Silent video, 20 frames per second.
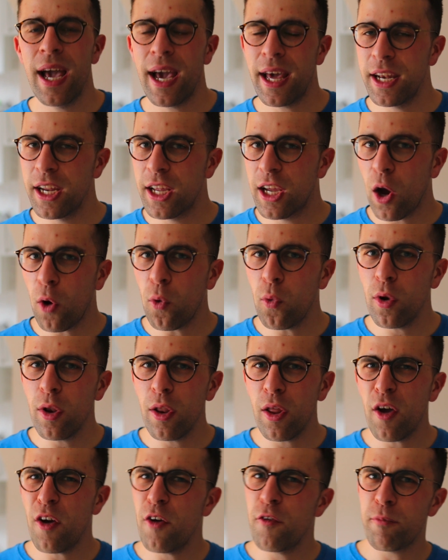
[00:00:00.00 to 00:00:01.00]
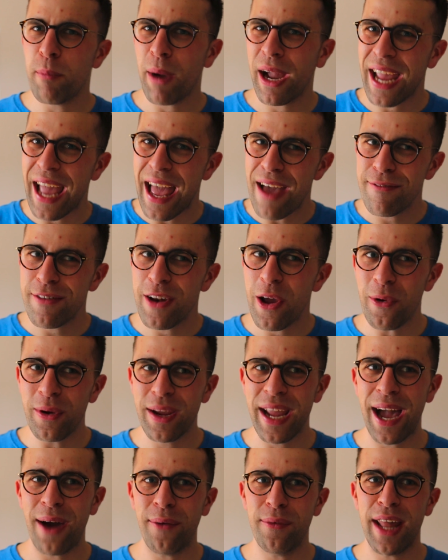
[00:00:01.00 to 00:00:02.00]
And the goal of my Evernote
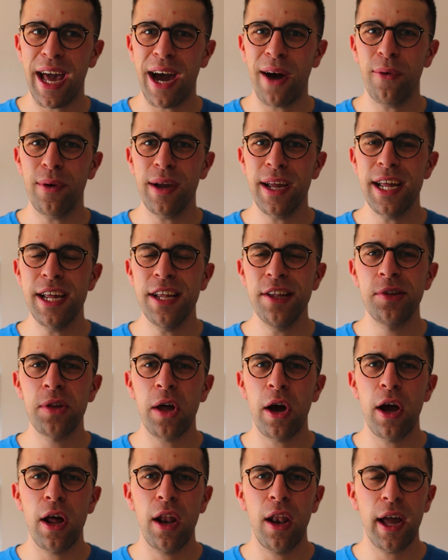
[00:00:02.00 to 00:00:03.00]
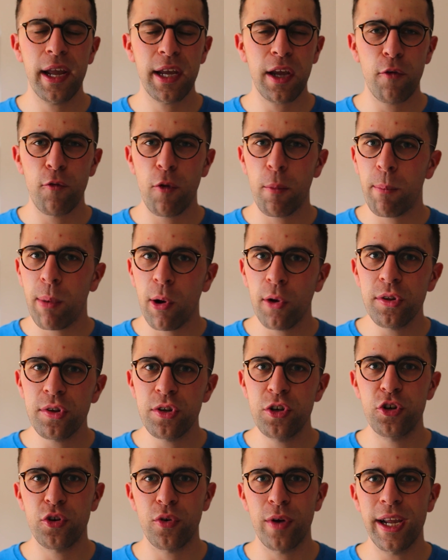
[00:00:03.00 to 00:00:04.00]
account now is like a
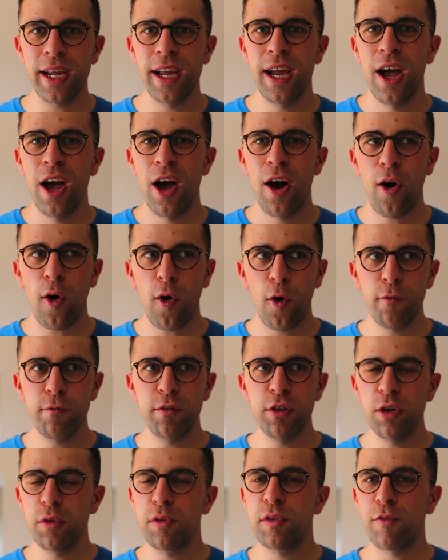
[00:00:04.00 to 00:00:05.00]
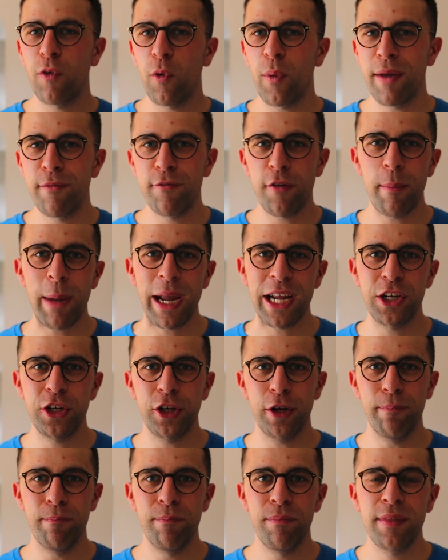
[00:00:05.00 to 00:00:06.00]
repository of useful
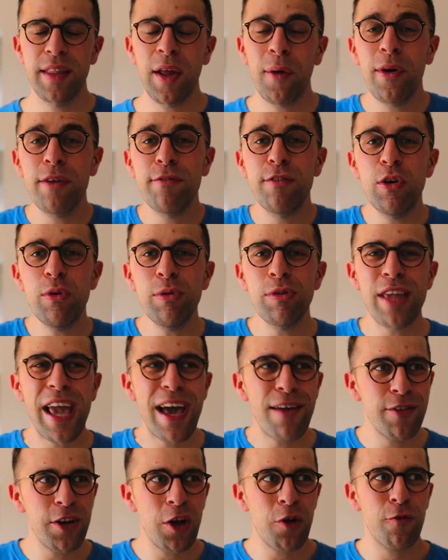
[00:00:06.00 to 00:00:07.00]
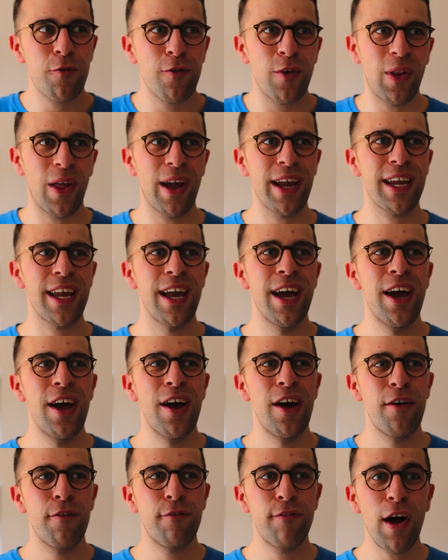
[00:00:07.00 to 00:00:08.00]
information. Now, I've used Evernote for like
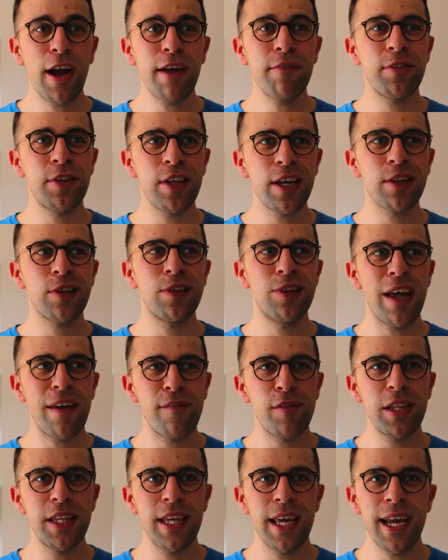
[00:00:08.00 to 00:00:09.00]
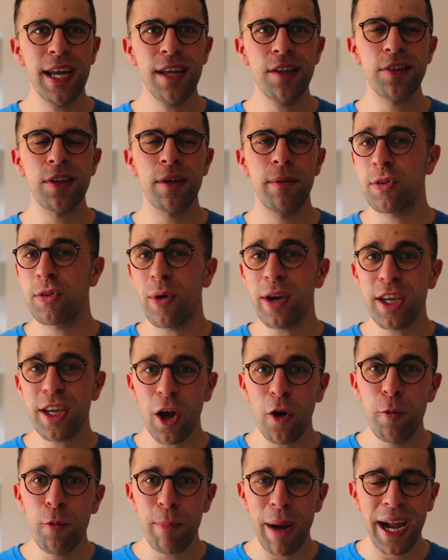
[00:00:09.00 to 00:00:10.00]
5, 6, 7 years. So I
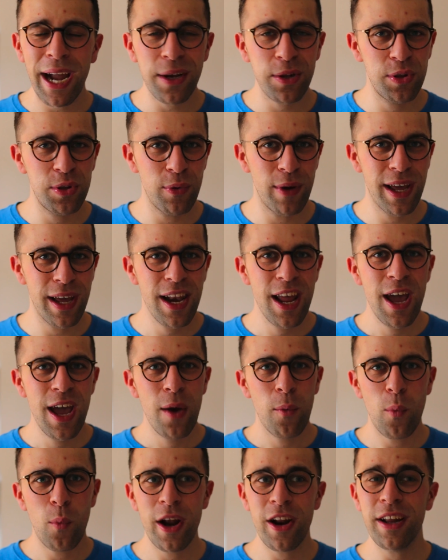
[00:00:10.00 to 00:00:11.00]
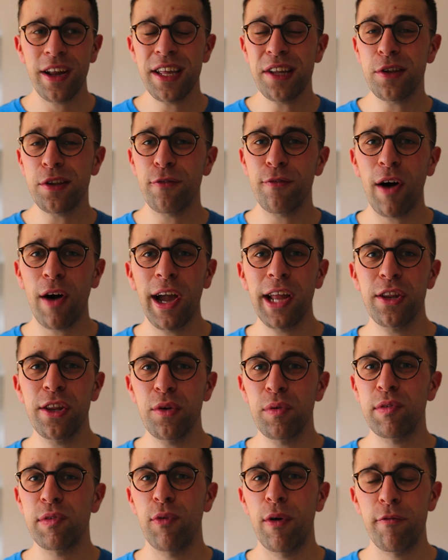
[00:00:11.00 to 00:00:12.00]
go back to it when I need to find
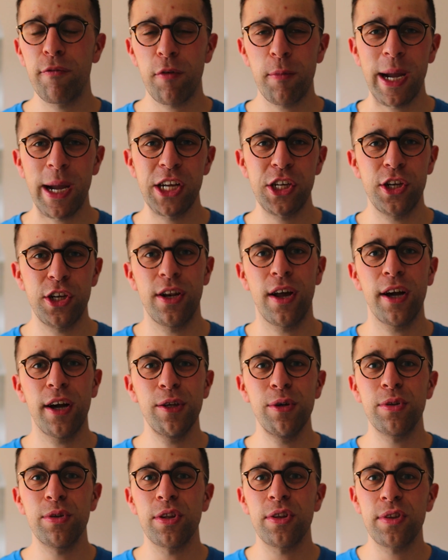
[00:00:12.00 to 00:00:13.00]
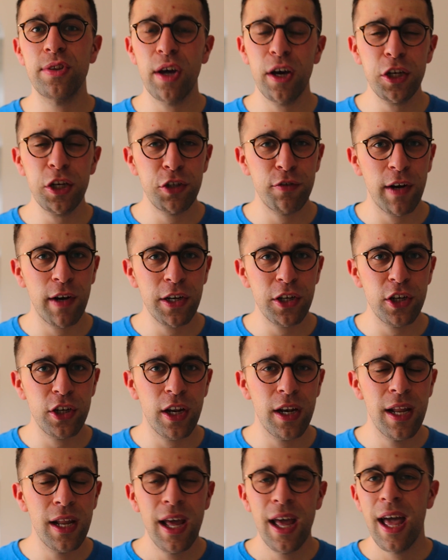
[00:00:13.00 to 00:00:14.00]
useful information. I use a search
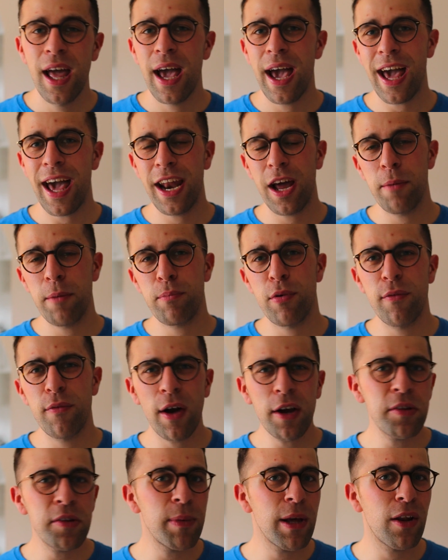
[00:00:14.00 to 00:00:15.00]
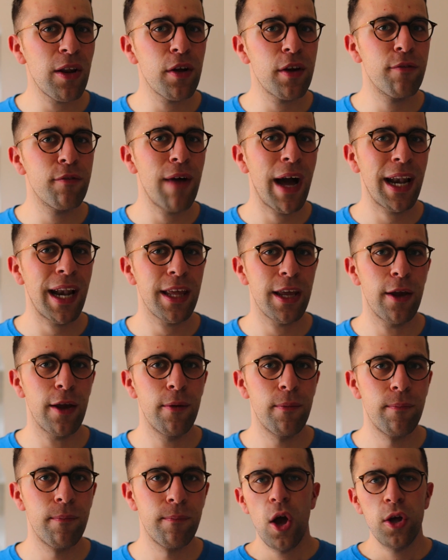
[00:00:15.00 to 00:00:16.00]
function and it provides me a lot of
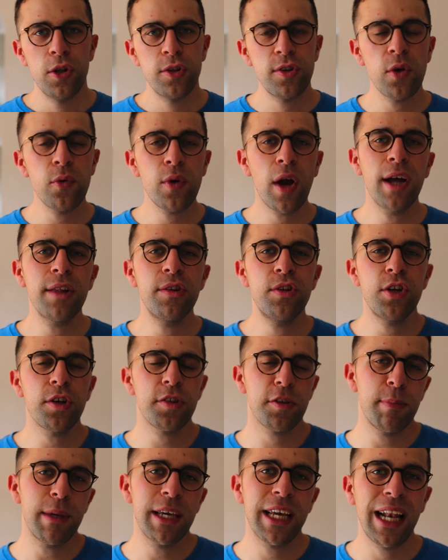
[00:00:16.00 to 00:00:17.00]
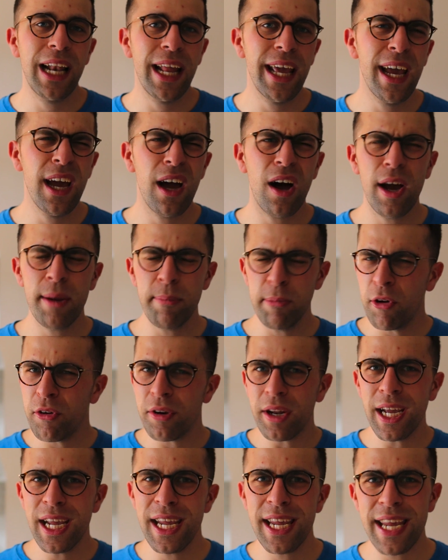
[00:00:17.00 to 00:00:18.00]
value. So guys, just to be clear, I'm
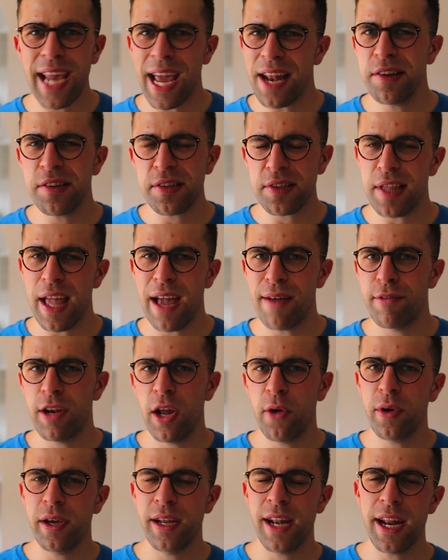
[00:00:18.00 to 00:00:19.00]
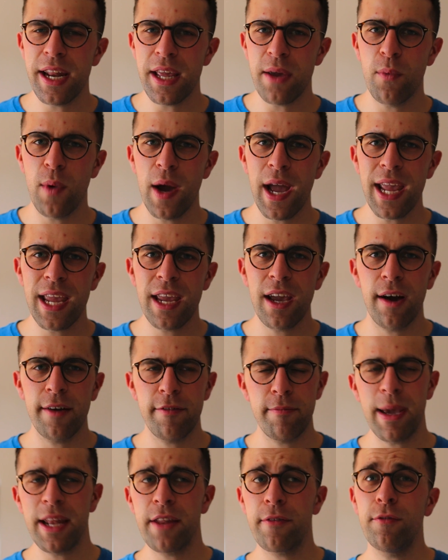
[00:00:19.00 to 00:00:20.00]
not against Evernote in any way.
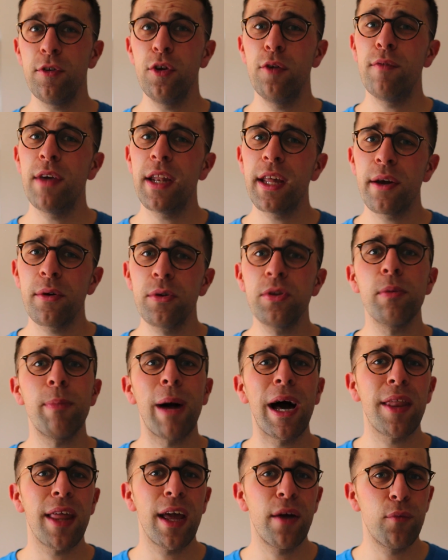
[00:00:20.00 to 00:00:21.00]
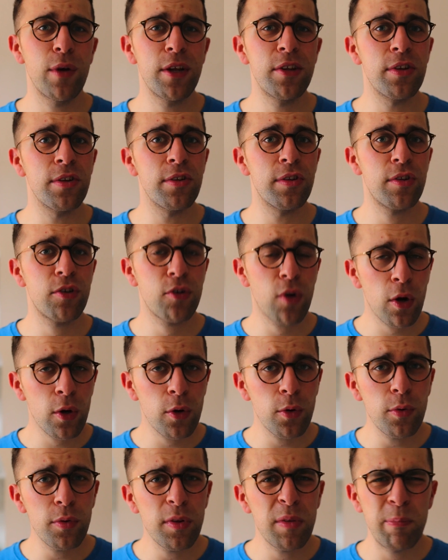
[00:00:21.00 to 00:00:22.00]
I've made a few videos about their recent
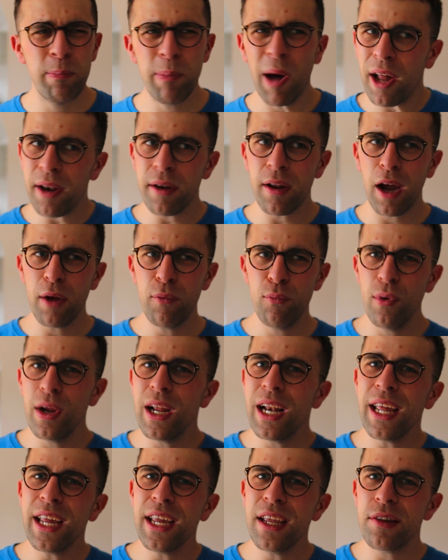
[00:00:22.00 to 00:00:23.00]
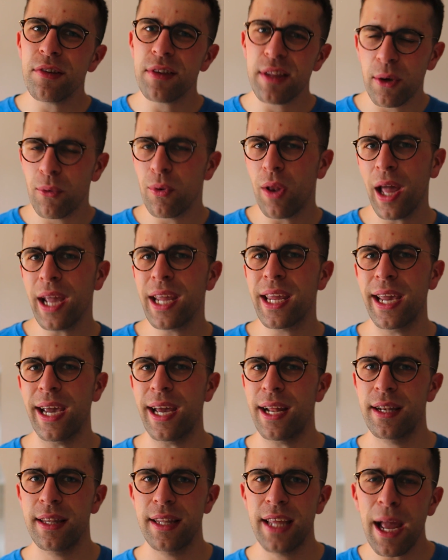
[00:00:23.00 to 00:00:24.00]
struggles, but I really still like
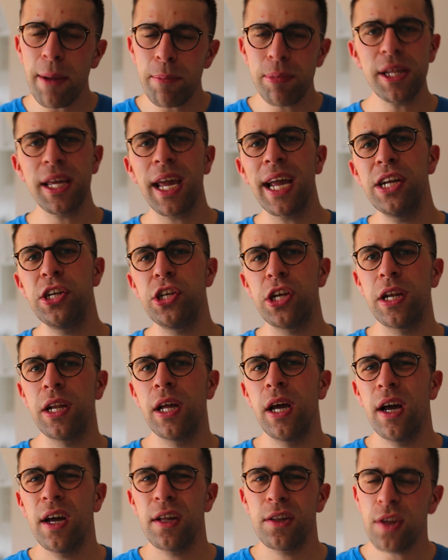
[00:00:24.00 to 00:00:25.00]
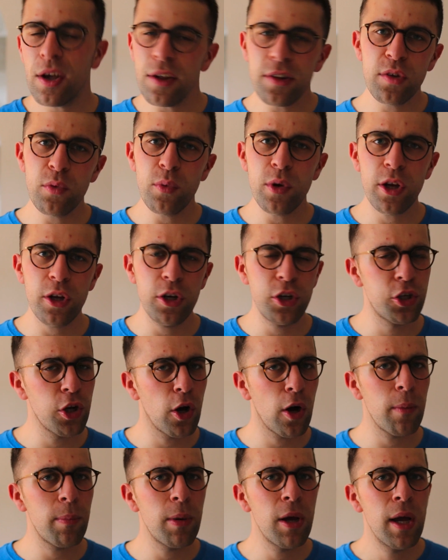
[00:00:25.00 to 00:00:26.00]
it. The application does do a good
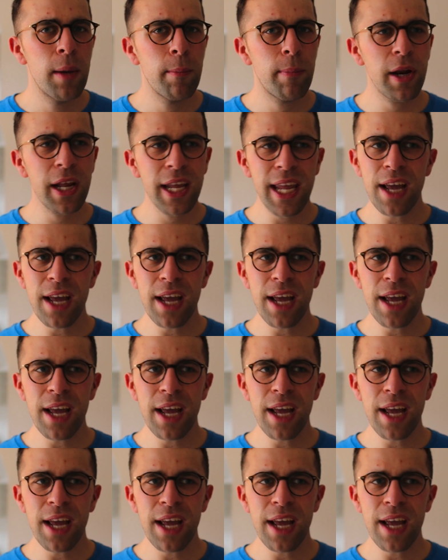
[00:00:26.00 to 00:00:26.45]
job, but I